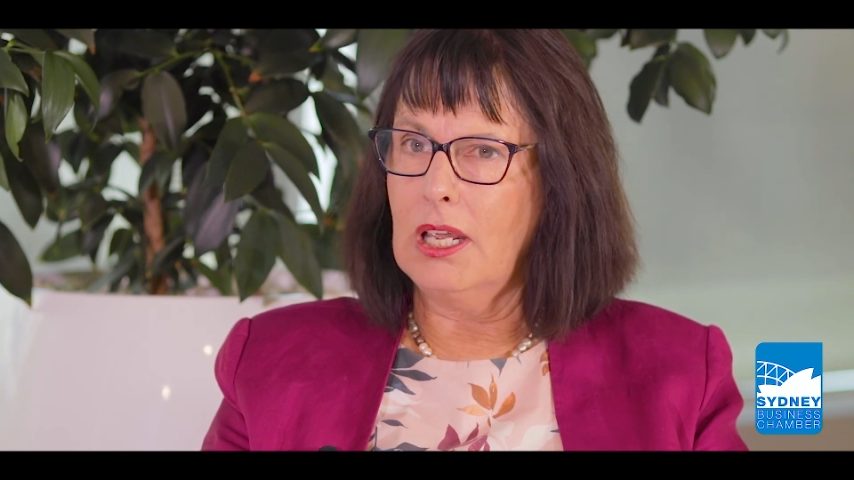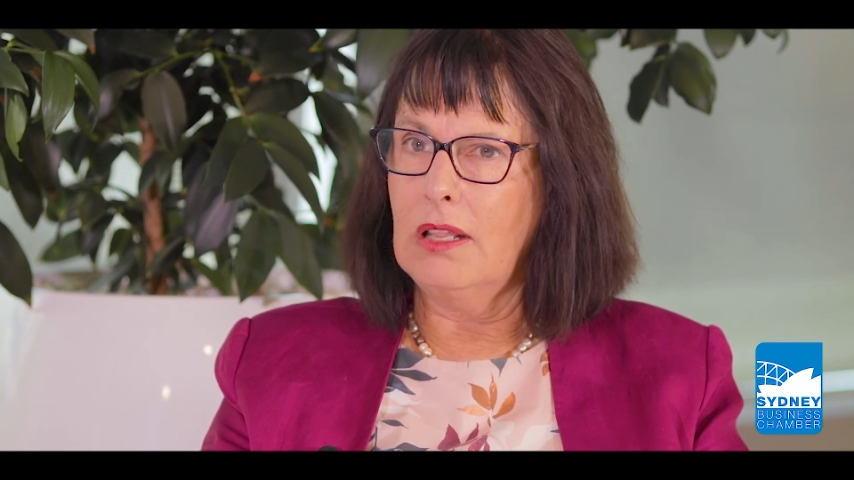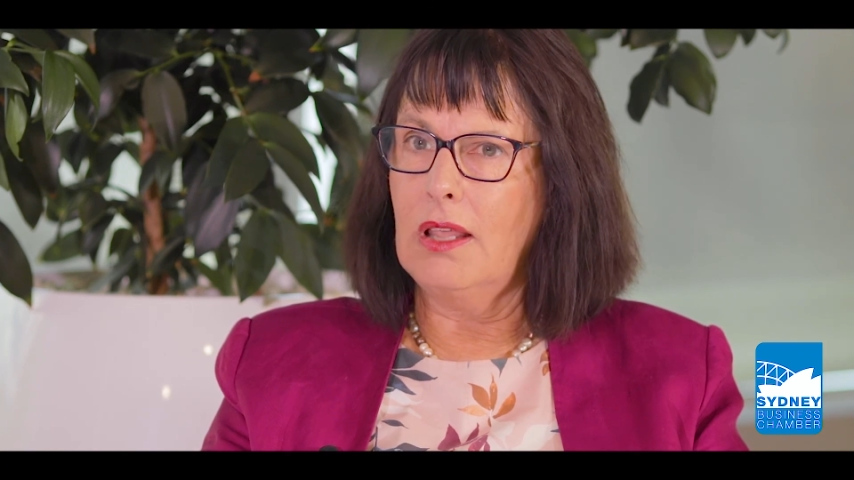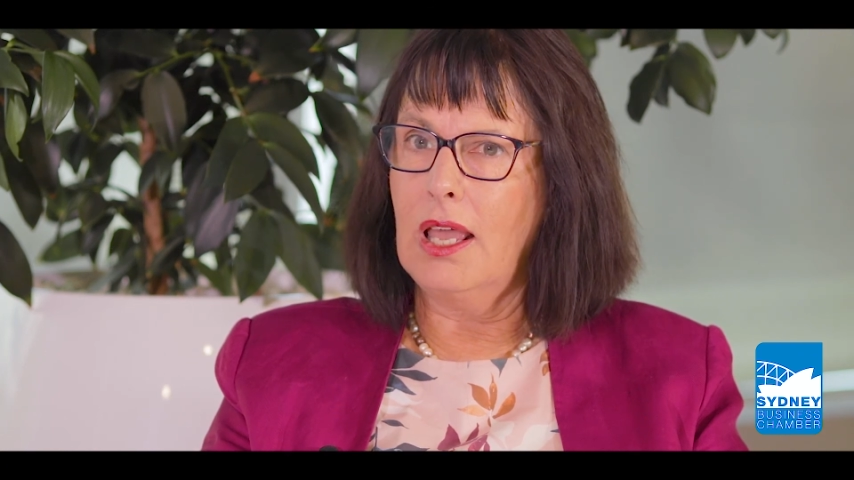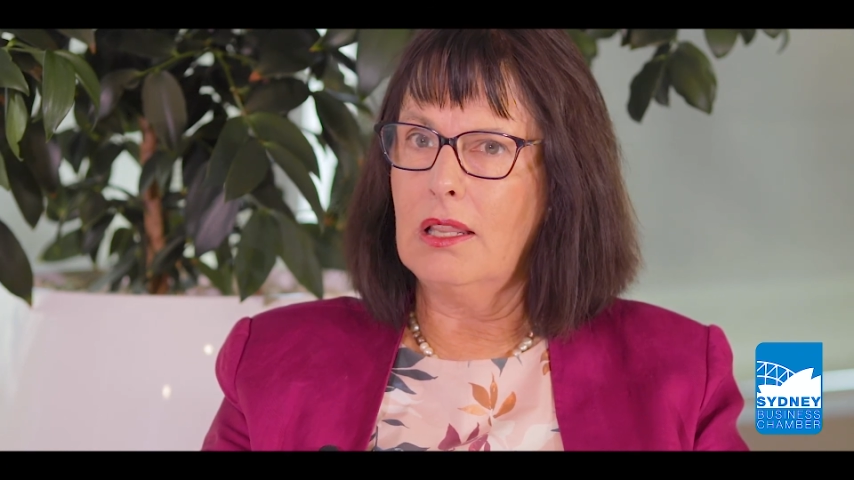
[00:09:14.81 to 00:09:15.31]

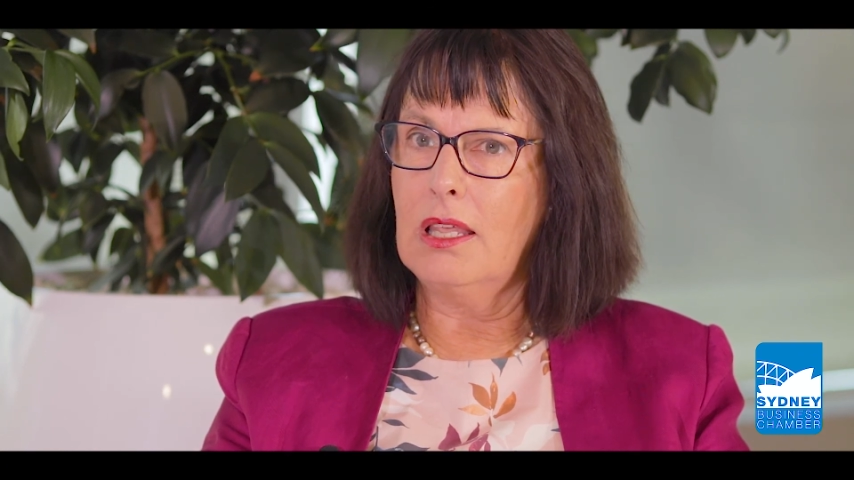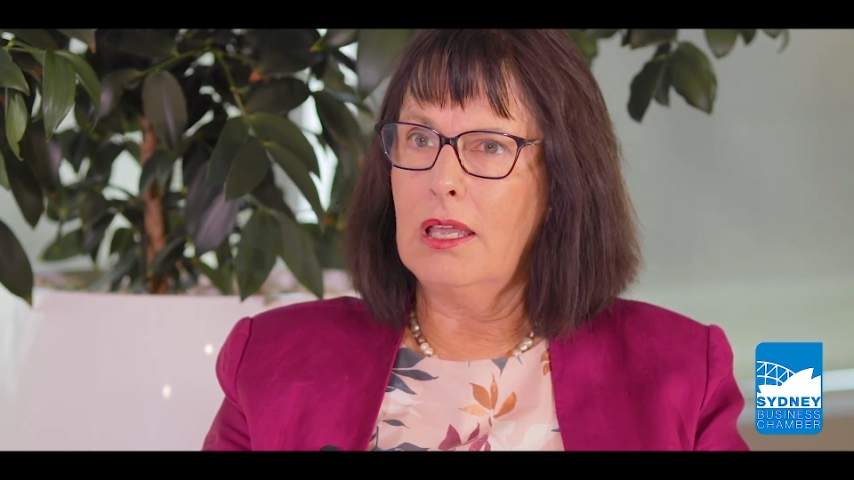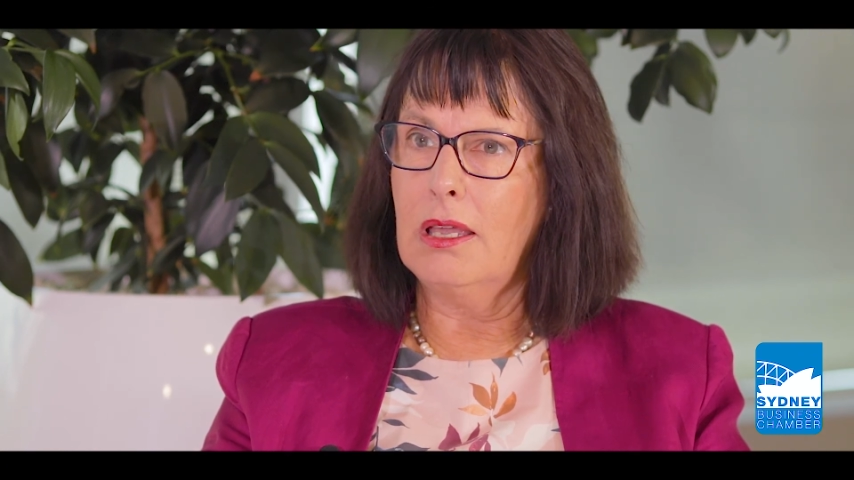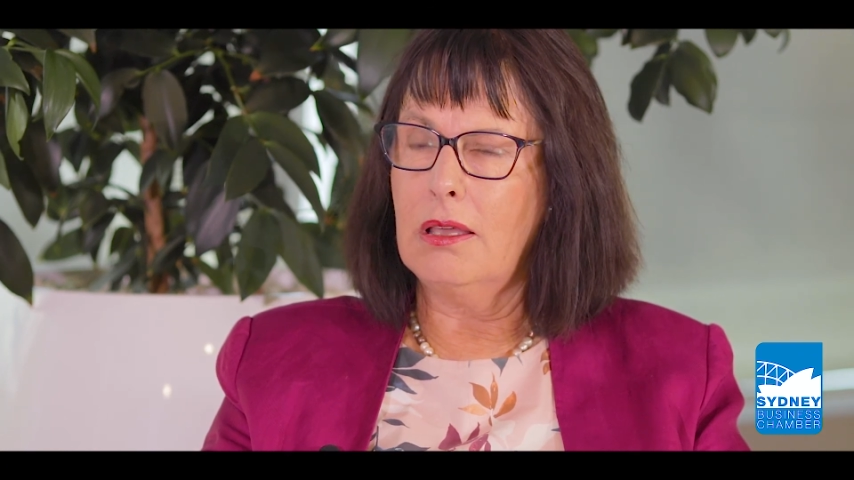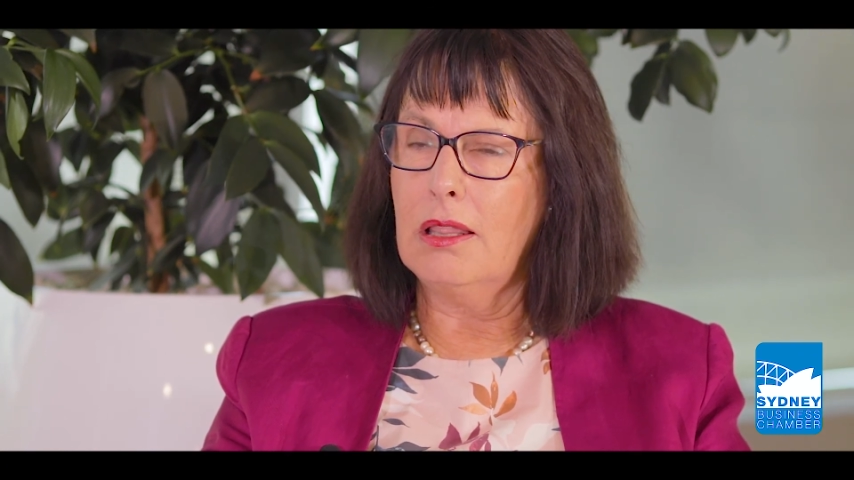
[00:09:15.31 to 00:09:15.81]
in that
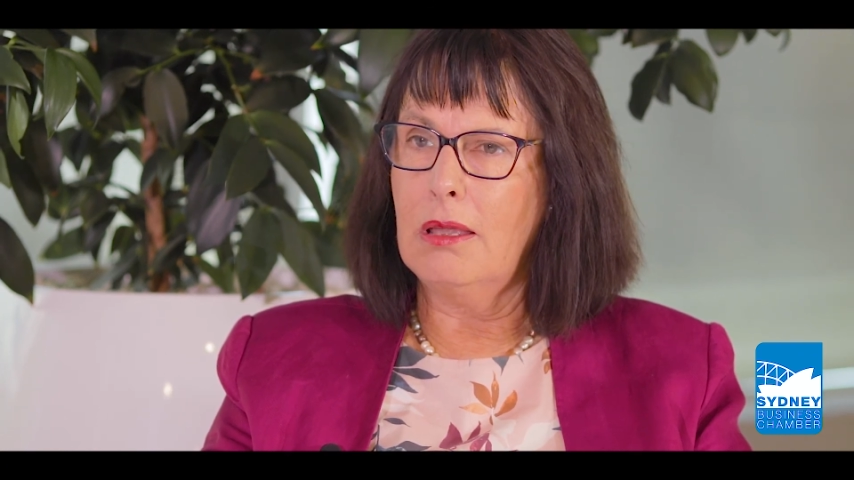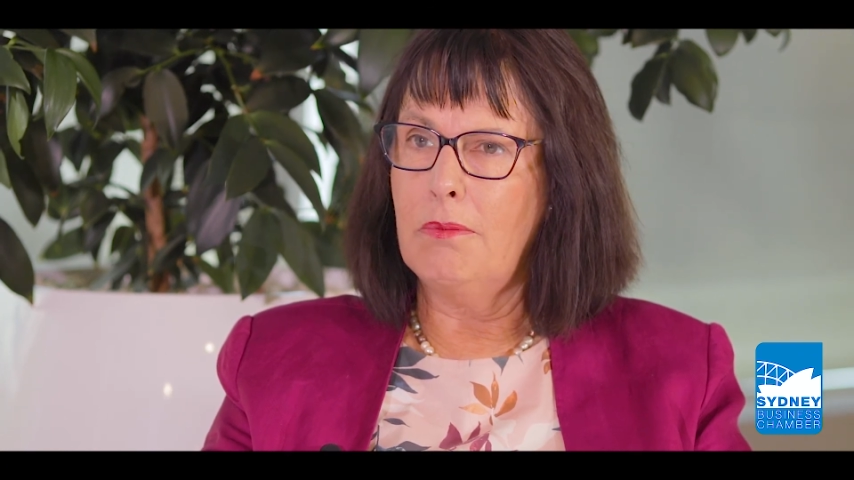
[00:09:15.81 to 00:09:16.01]
their